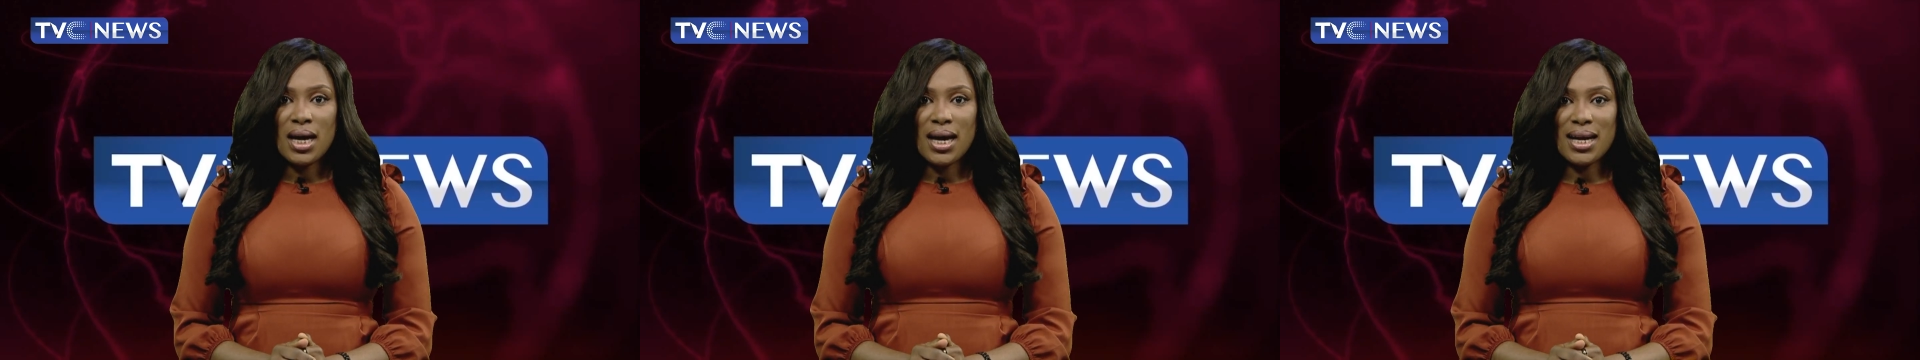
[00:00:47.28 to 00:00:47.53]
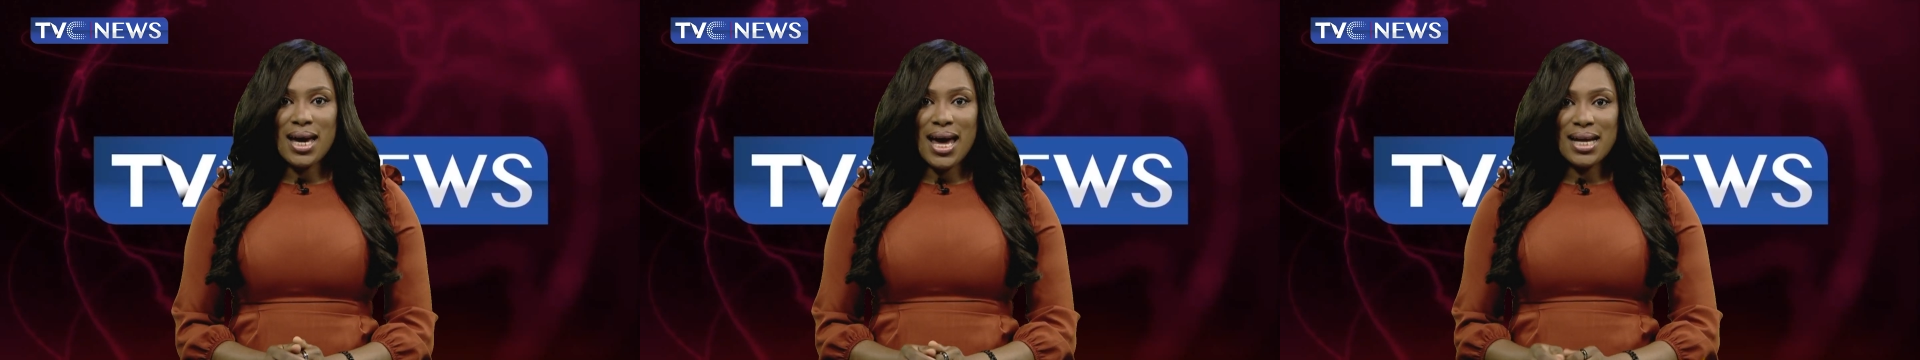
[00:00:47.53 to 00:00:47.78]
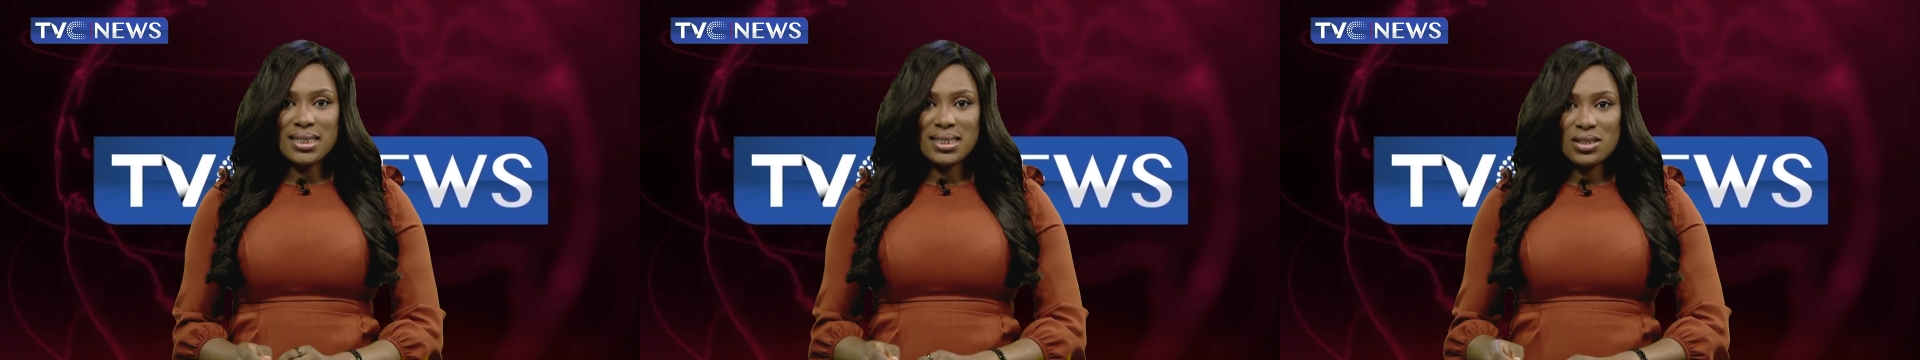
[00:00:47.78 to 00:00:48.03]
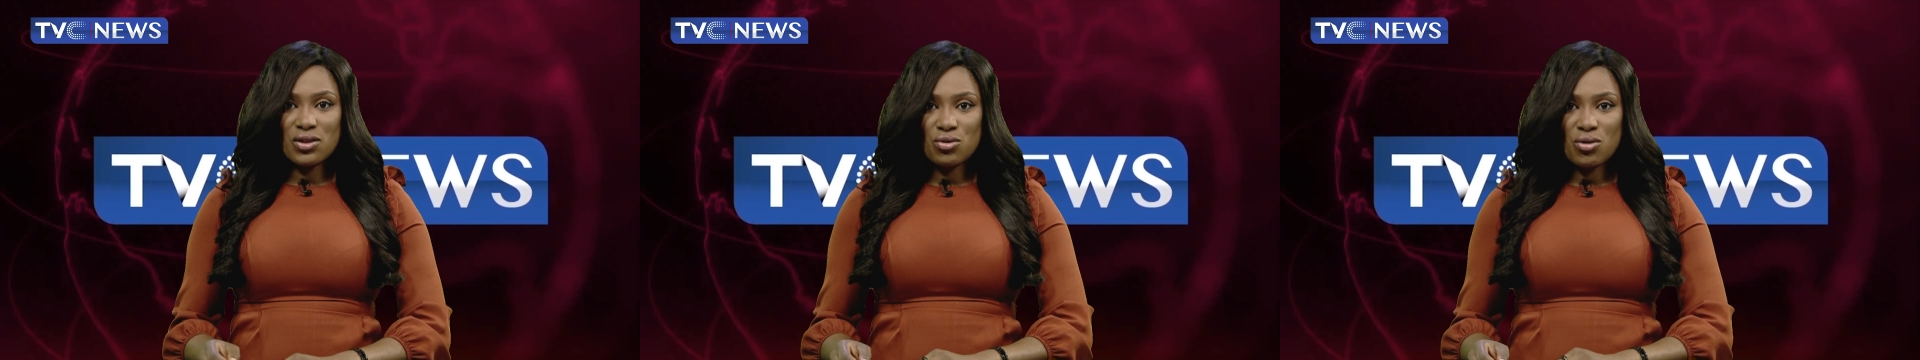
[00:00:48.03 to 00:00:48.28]
An
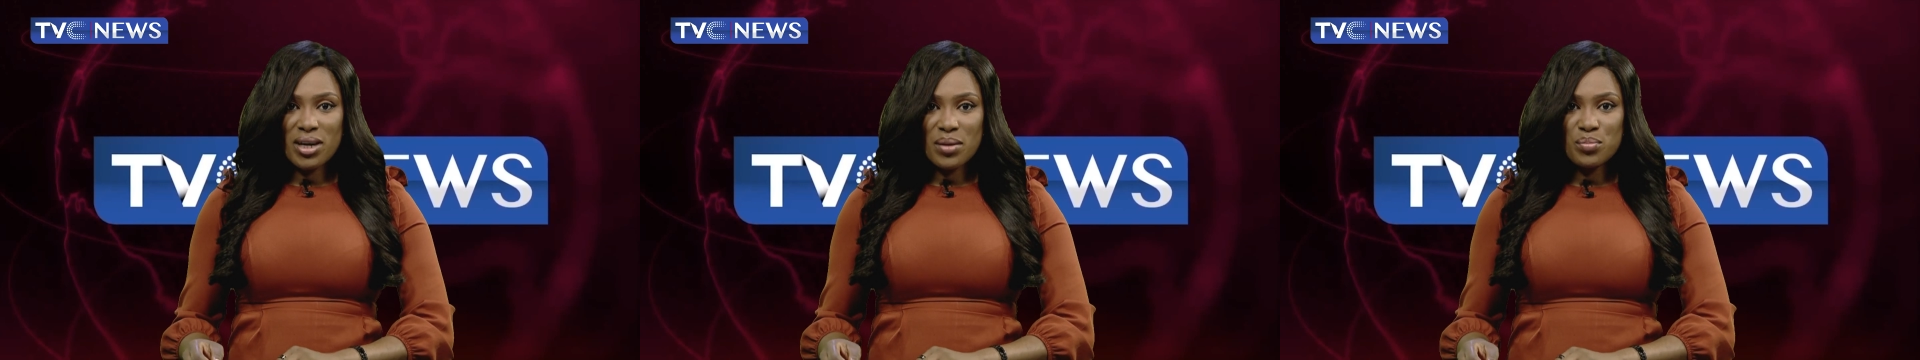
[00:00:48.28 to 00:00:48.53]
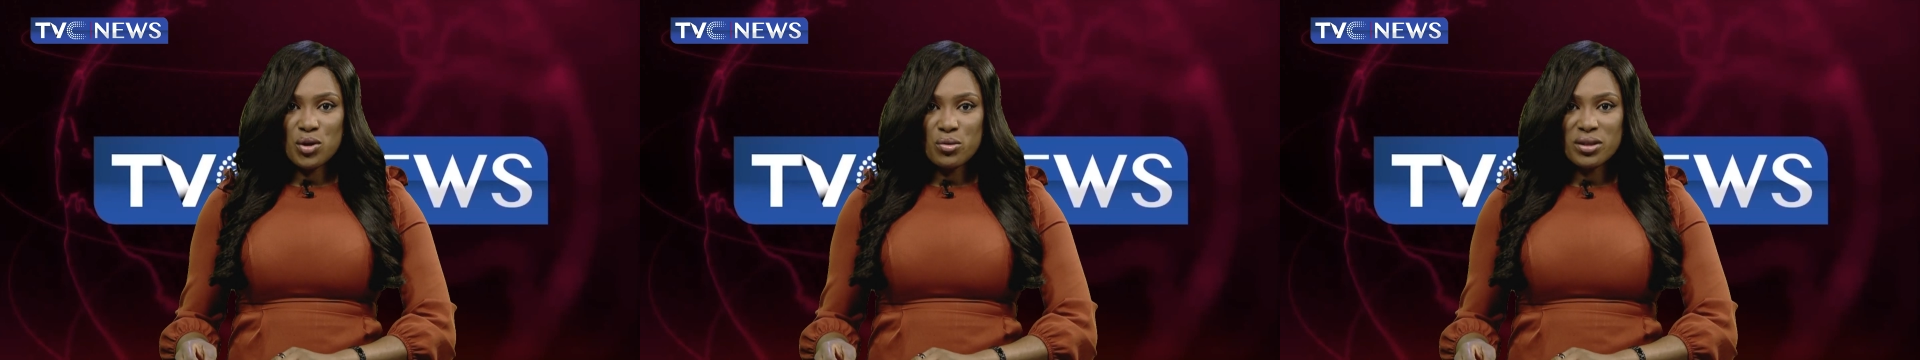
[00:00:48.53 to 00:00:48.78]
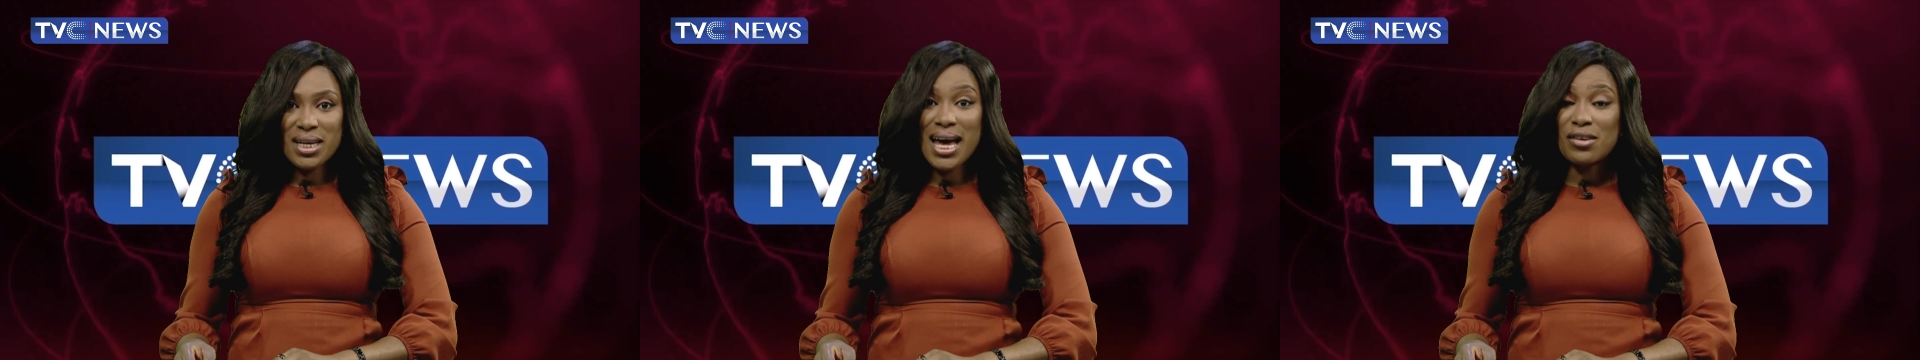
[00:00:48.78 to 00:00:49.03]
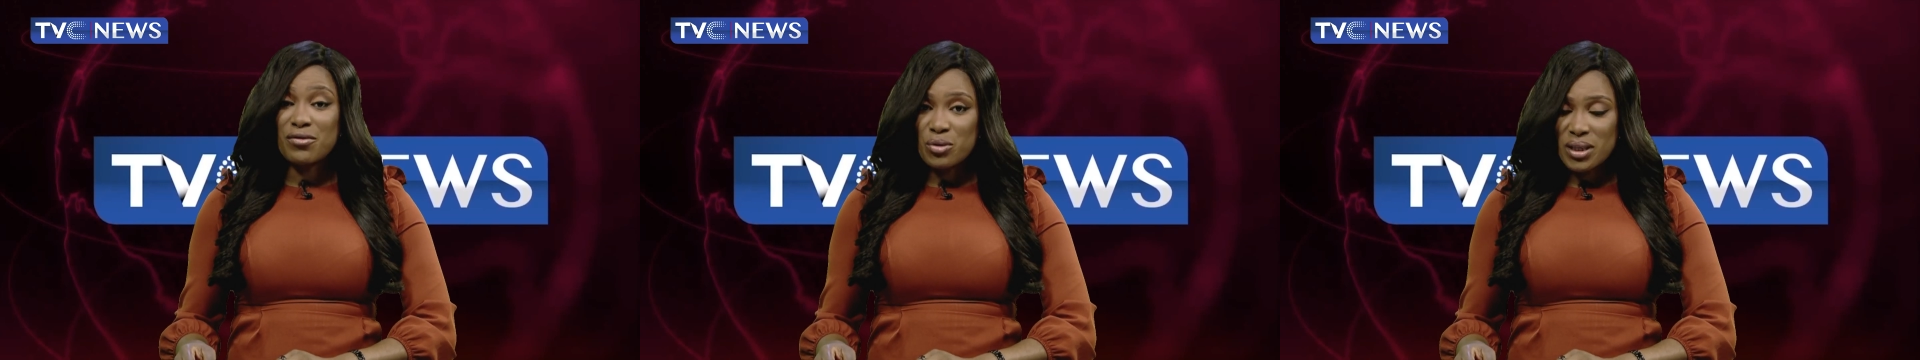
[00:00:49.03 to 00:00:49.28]
anti-drug abuse
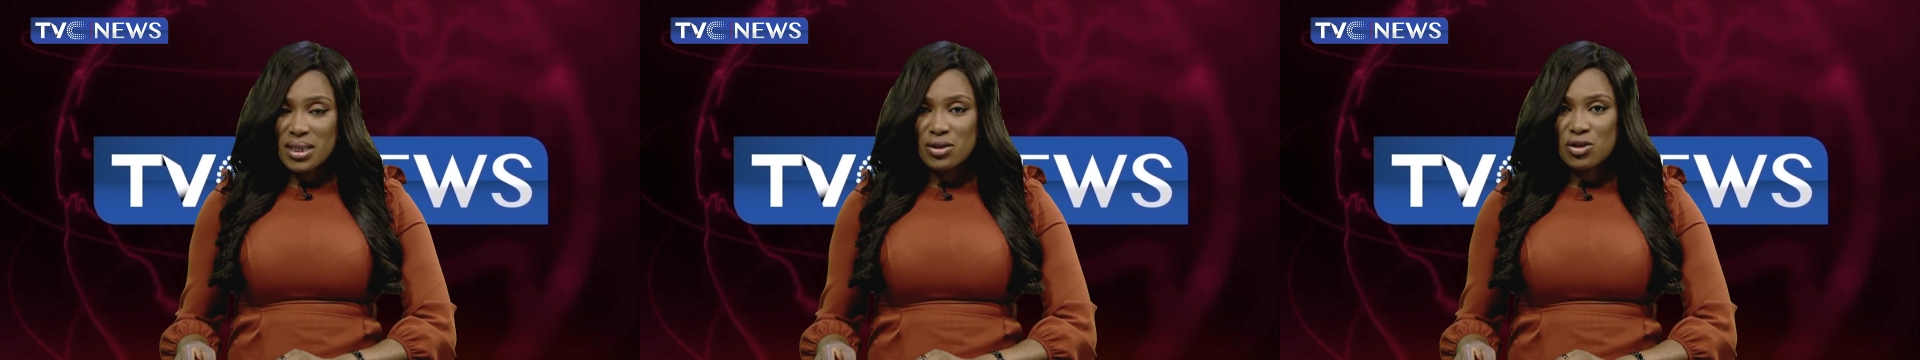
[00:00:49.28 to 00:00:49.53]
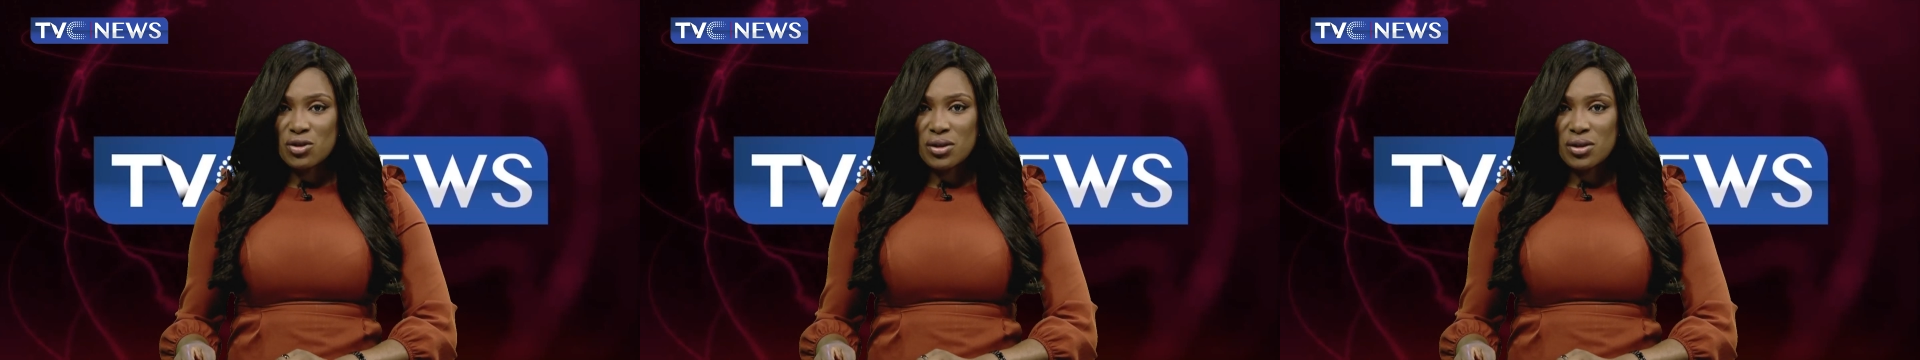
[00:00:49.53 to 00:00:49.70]
advocate,